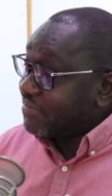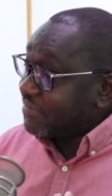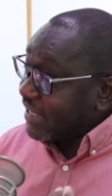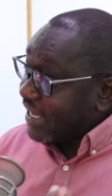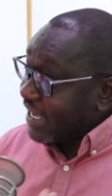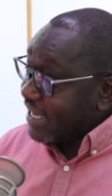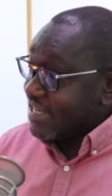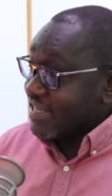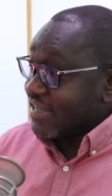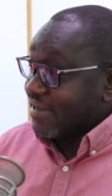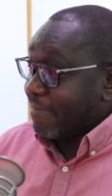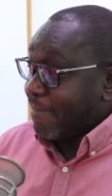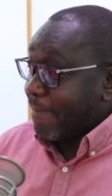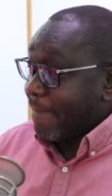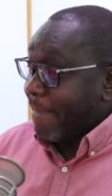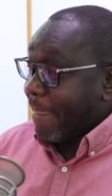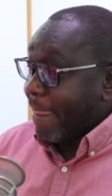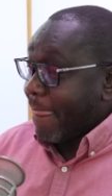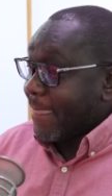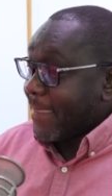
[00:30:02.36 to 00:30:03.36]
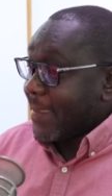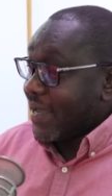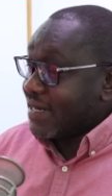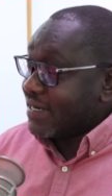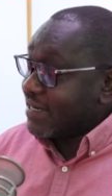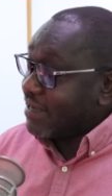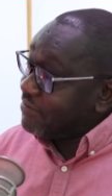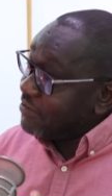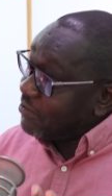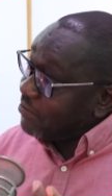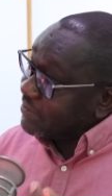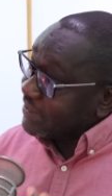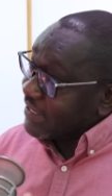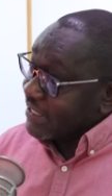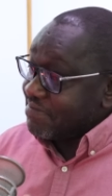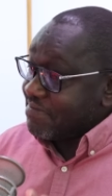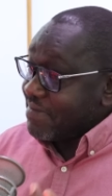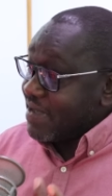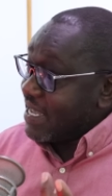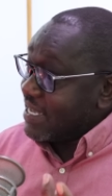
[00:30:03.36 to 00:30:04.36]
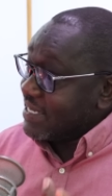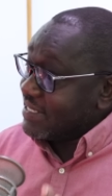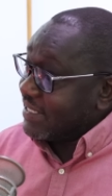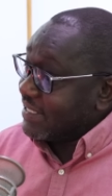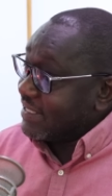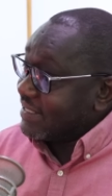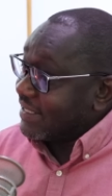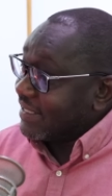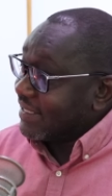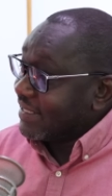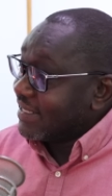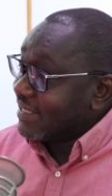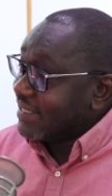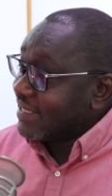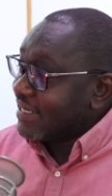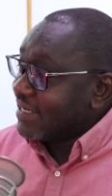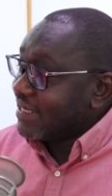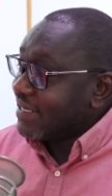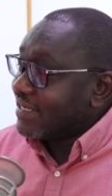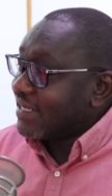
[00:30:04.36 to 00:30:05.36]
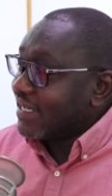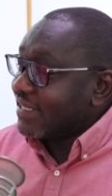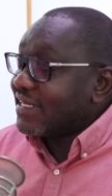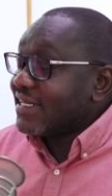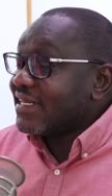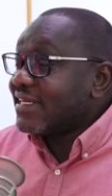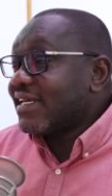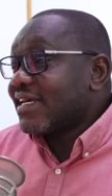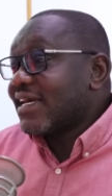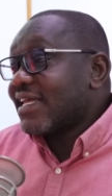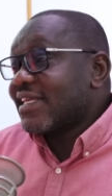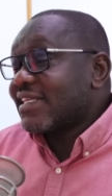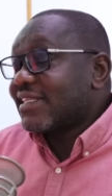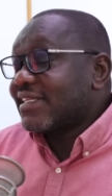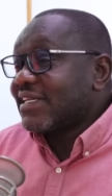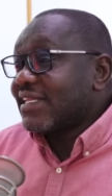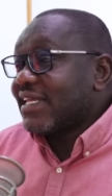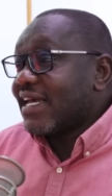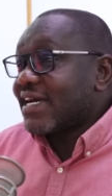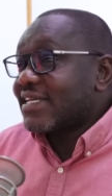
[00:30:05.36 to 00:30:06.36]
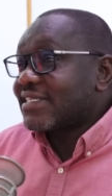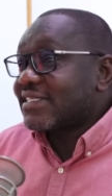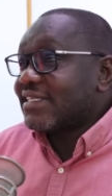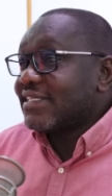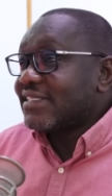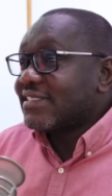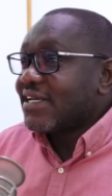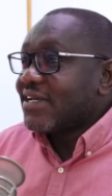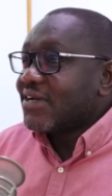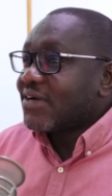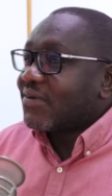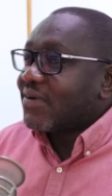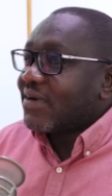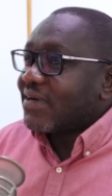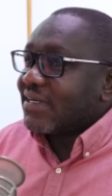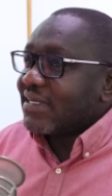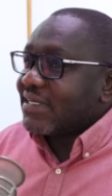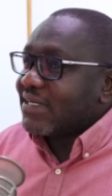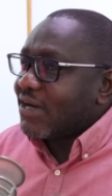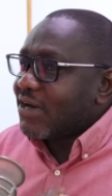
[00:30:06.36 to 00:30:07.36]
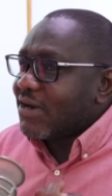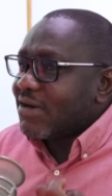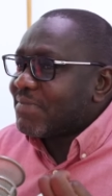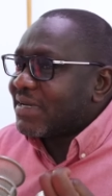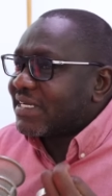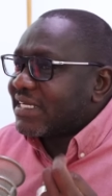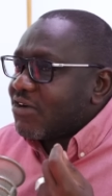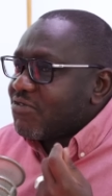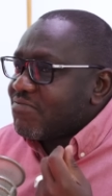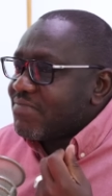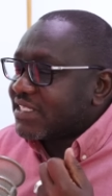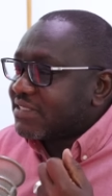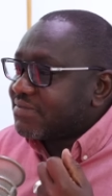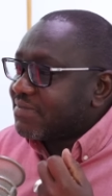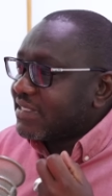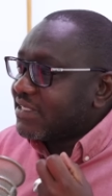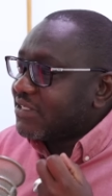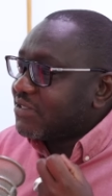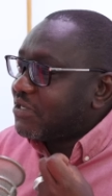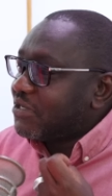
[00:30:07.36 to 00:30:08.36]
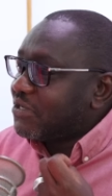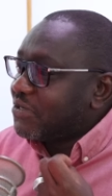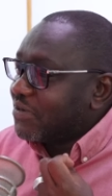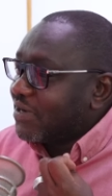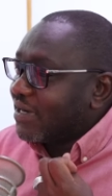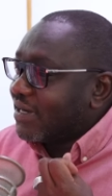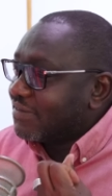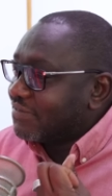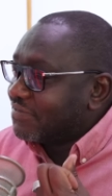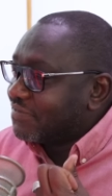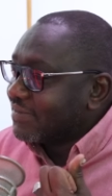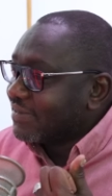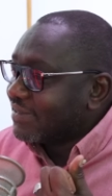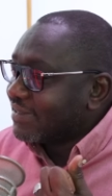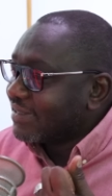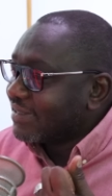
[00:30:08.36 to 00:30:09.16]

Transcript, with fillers: of Kenya. Mm. And have you looked at my agenda? And then the other thing they ask is, uh, but how much money do you have?